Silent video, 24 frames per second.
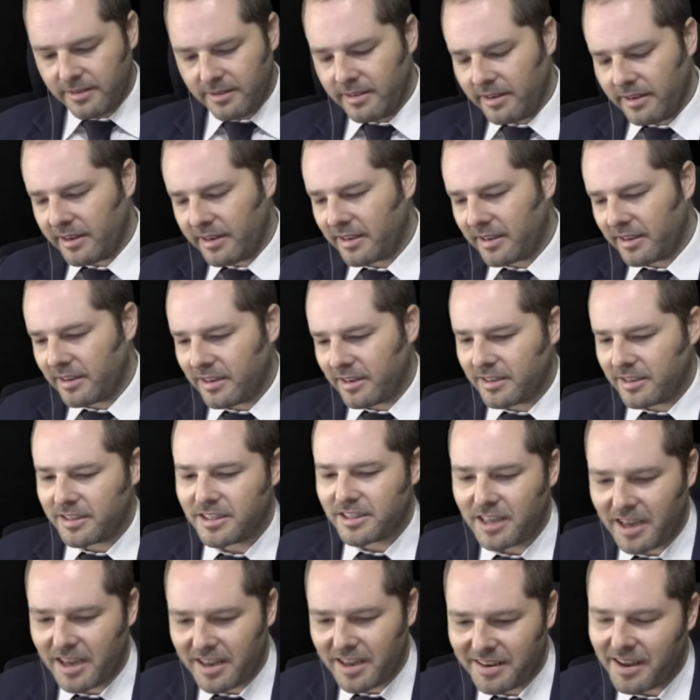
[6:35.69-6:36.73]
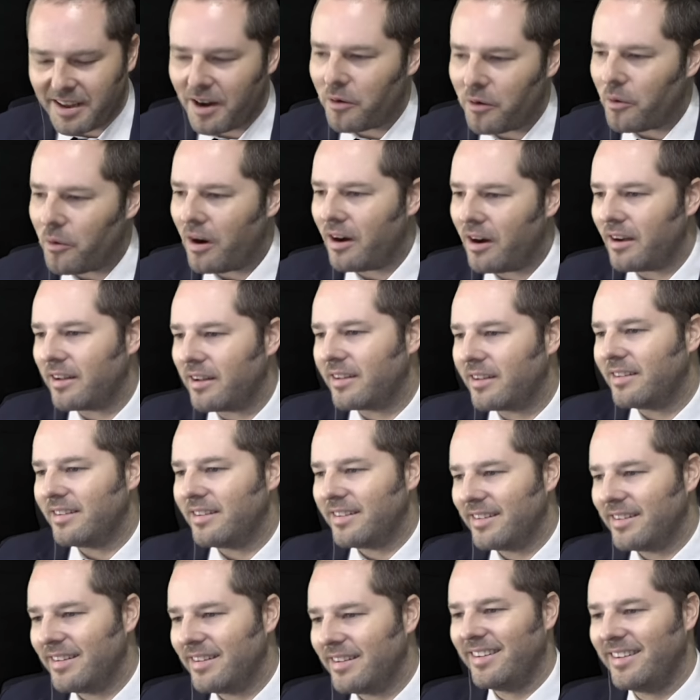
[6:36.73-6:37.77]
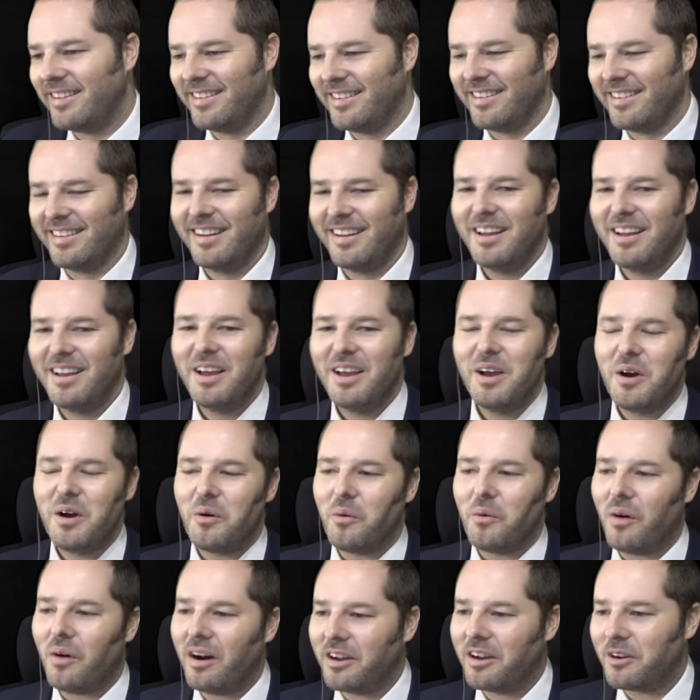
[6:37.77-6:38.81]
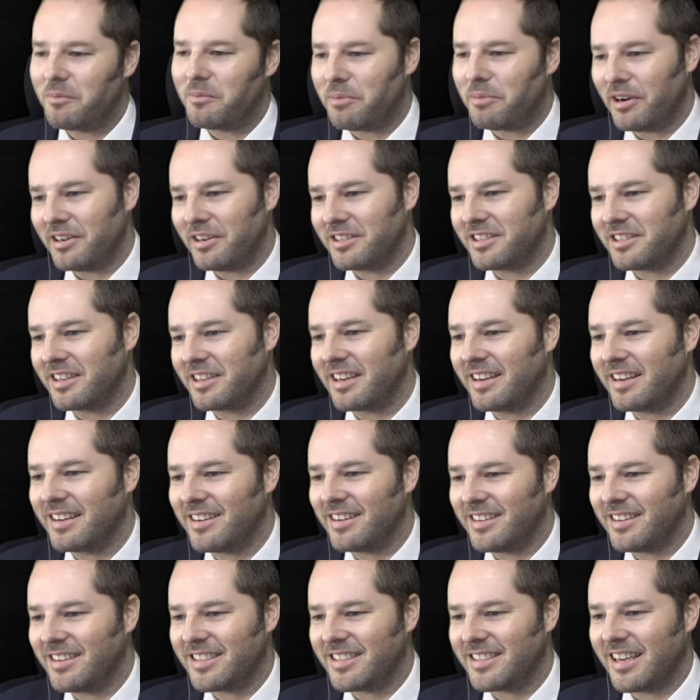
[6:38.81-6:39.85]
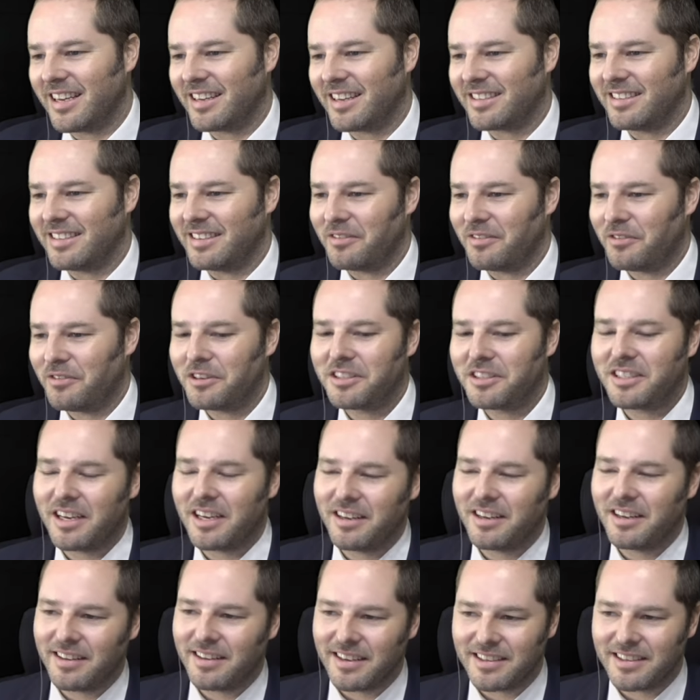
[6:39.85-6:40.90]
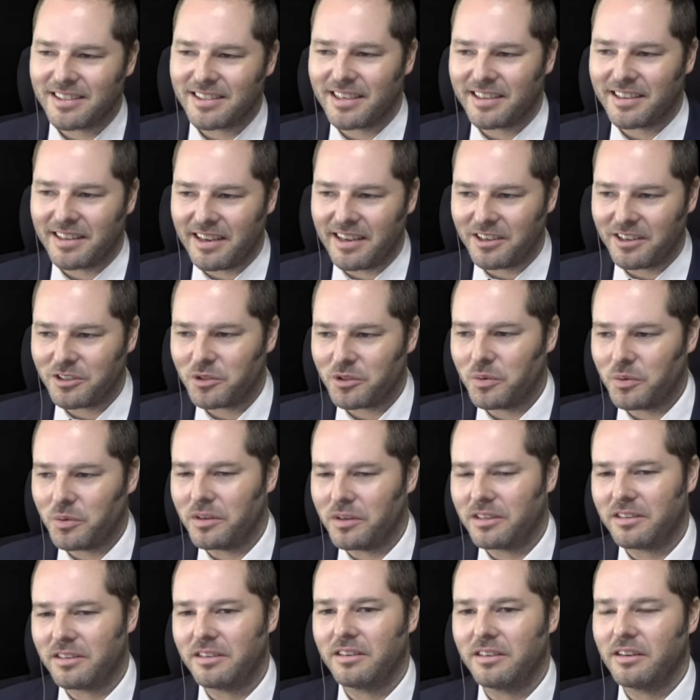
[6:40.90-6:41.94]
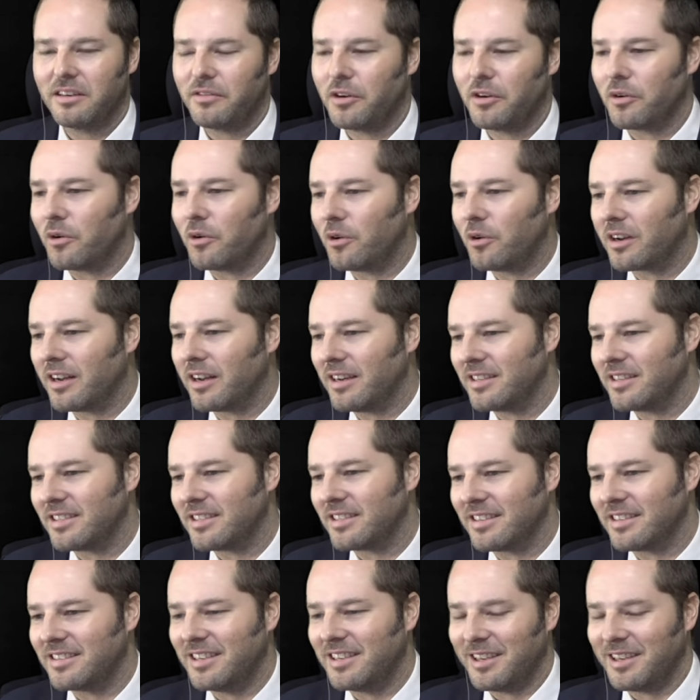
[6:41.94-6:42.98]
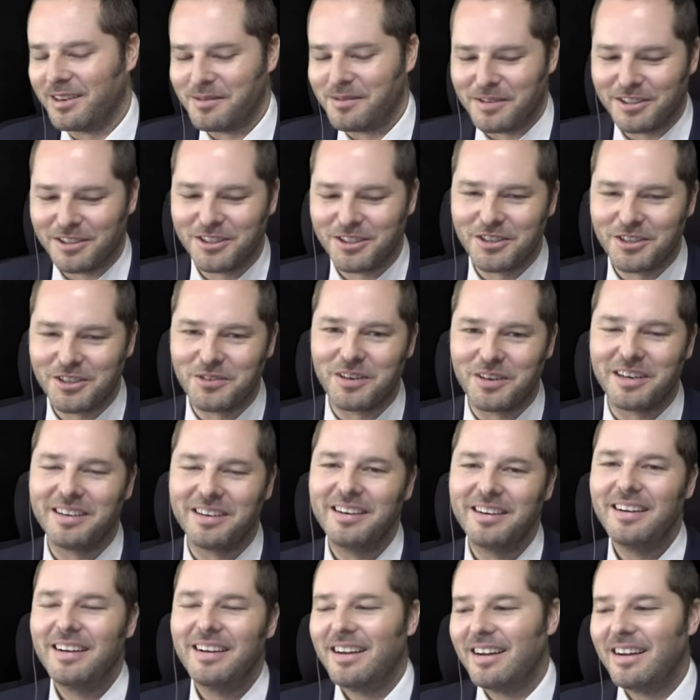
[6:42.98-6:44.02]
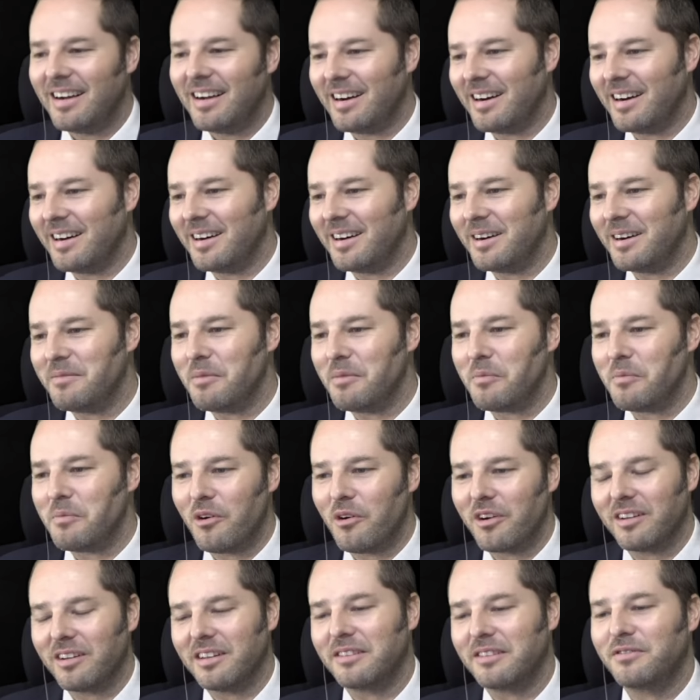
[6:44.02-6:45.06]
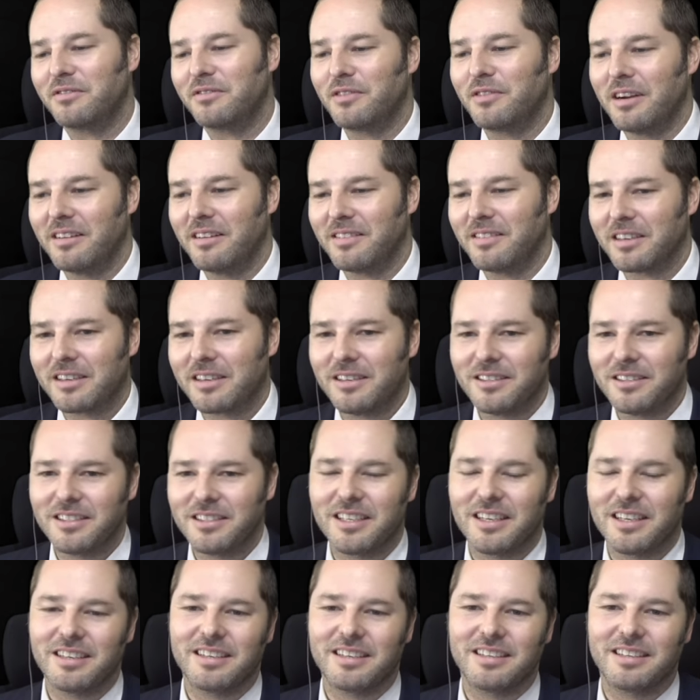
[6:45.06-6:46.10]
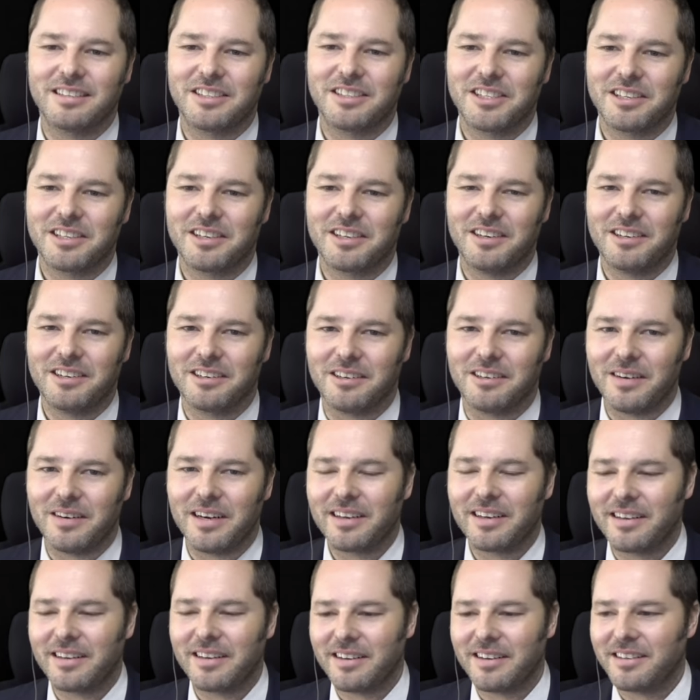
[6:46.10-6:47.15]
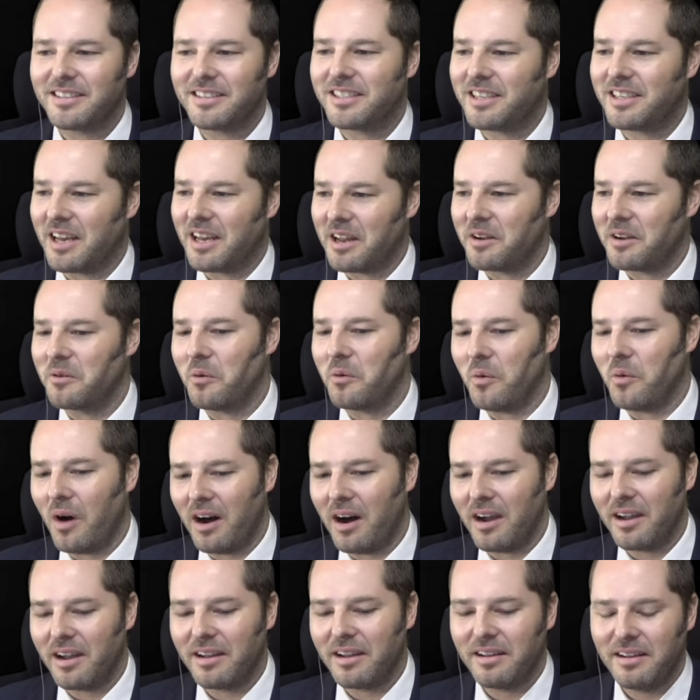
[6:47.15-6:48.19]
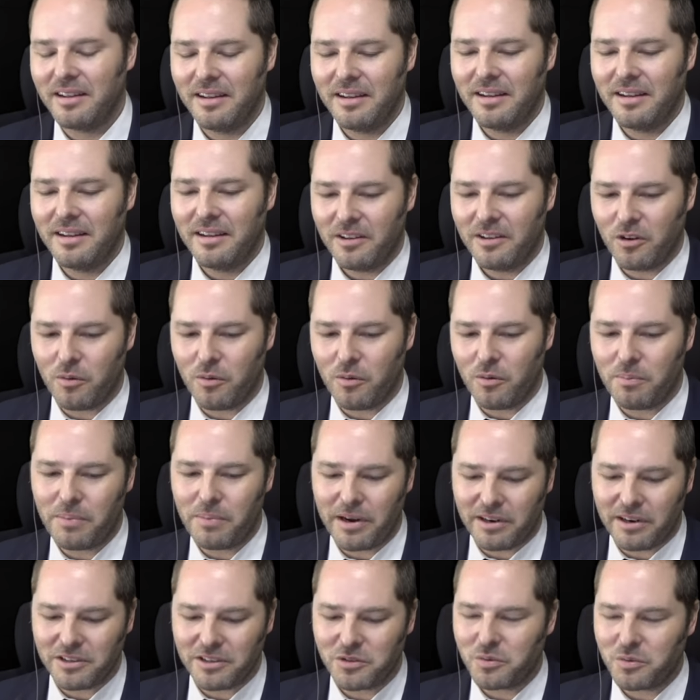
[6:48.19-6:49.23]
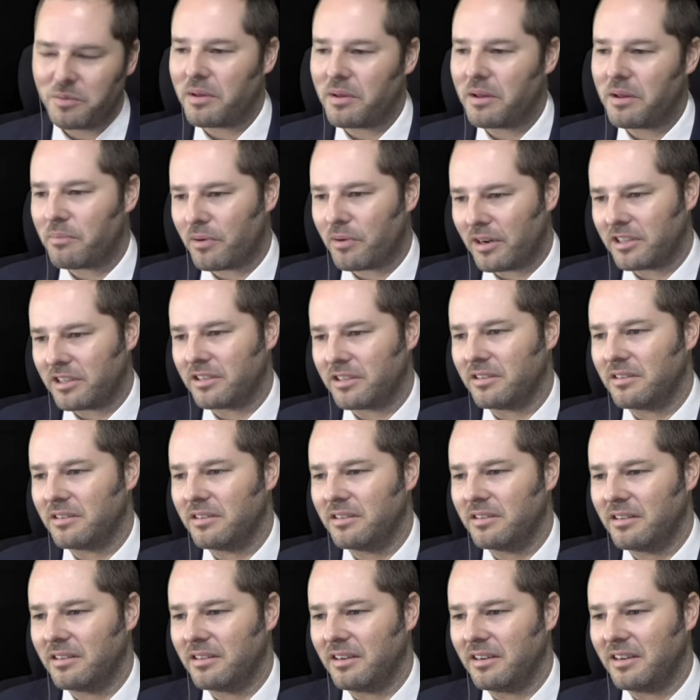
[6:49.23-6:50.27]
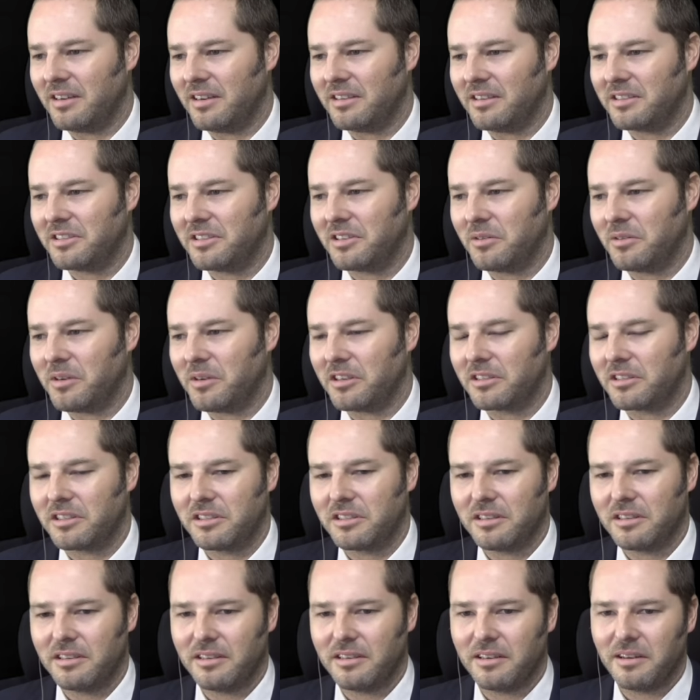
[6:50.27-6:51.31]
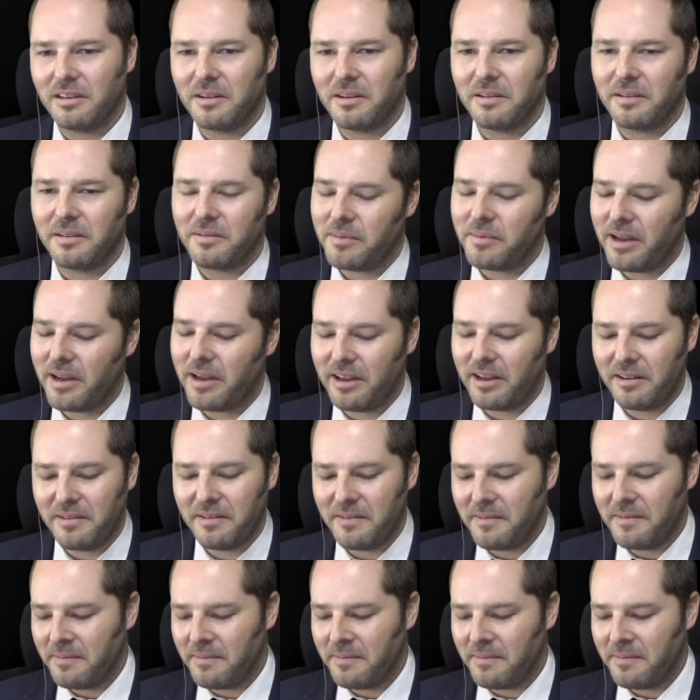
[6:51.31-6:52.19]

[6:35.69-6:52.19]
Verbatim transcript: I can understand now why why your parents are getting contacted. If you're saying things like that on Twitter, and if you're organizing a Tiananmen Square uh, memorial in front of the consulate in Chicago, I can understand why your parents would be pressured uh, so much. Uh, man.